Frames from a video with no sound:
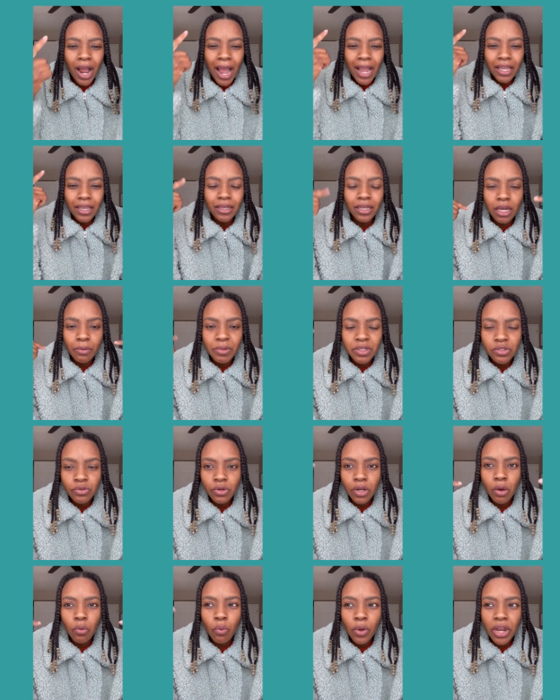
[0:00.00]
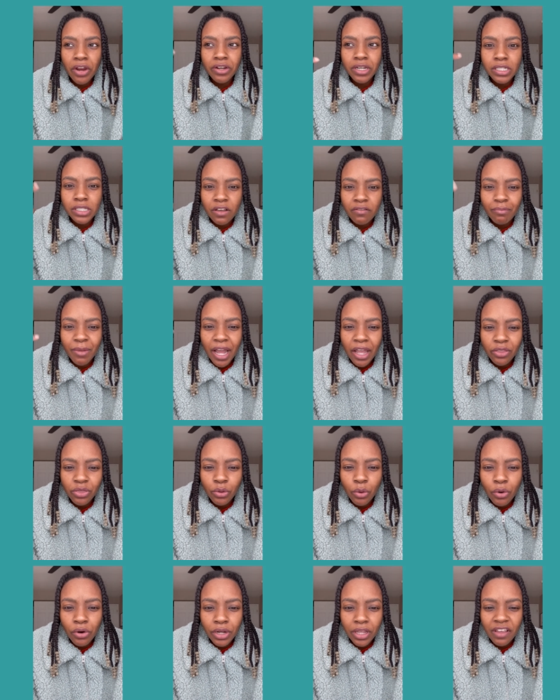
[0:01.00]
I can come into an awareness of my
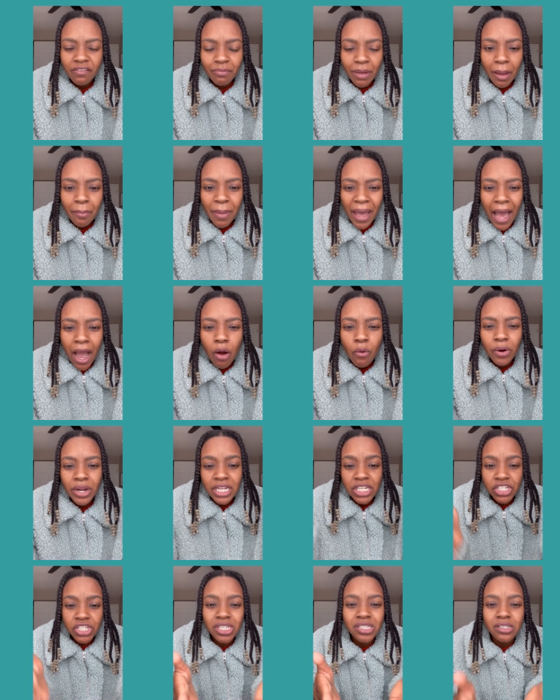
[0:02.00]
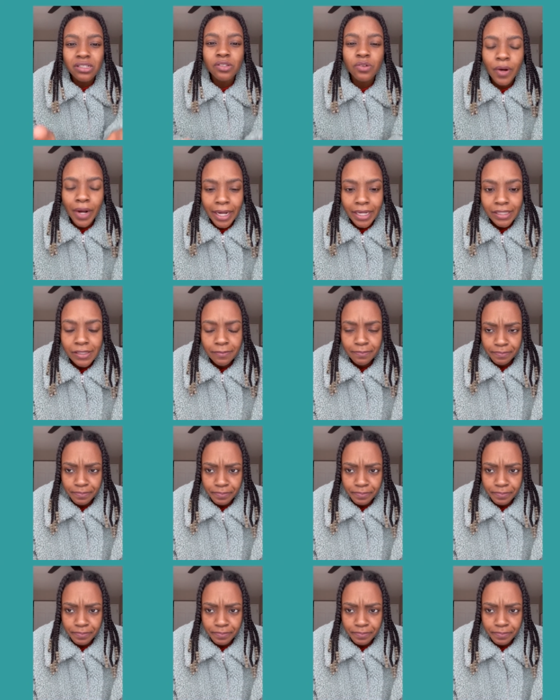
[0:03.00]
authority and my power in Jesus Christ.